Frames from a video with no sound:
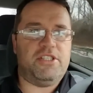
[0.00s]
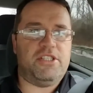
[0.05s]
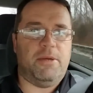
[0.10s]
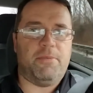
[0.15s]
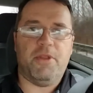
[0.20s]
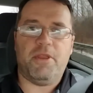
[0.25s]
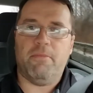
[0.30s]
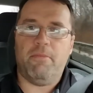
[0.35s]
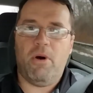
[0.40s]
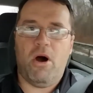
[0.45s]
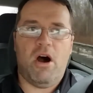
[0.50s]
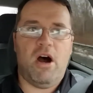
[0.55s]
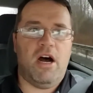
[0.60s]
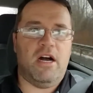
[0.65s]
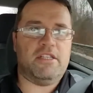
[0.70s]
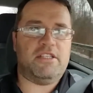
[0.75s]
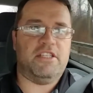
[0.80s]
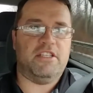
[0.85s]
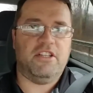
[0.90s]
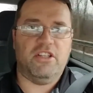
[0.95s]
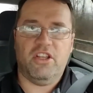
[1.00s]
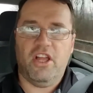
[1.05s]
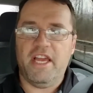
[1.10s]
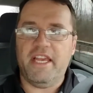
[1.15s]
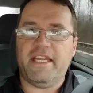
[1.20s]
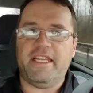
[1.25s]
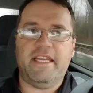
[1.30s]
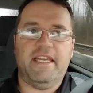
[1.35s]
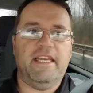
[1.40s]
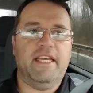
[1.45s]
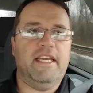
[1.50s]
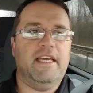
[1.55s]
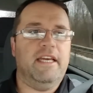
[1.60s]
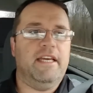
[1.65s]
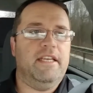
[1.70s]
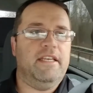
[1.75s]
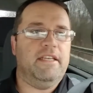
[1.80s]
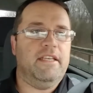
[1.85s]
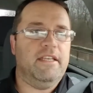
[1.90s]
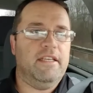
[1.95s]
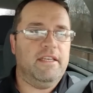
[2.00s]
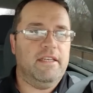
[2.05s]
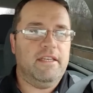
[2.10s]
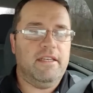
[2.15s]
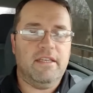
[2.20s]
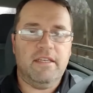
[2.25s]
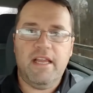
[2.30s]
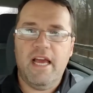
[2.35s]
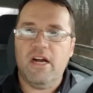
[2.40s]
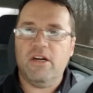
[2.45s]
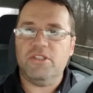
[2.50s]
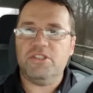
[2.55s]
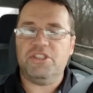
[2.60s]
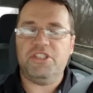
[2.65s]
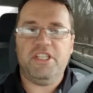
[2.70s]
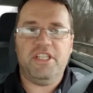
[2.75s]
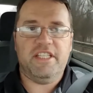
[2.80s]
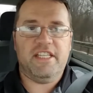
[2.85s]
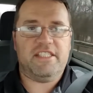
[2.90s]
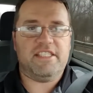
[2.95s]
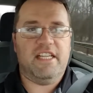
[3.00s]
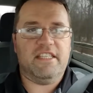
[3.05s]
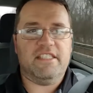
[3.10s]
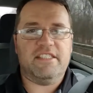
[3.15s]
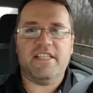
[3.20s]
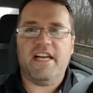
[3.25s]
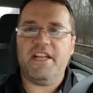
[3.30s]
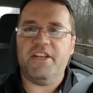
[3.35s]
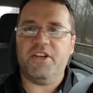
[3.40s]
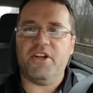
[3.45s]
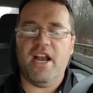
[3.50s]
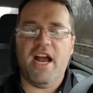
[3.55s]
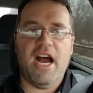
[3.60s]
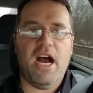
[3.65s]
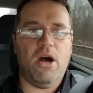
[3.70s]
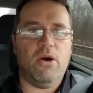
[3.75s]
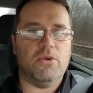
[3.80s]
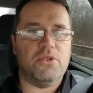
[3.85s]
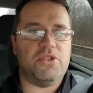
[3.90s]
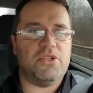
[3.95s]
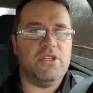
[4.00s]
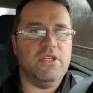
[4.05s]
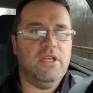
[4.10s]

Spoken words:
some of the moss and the lichen and algae that's on the side of your house,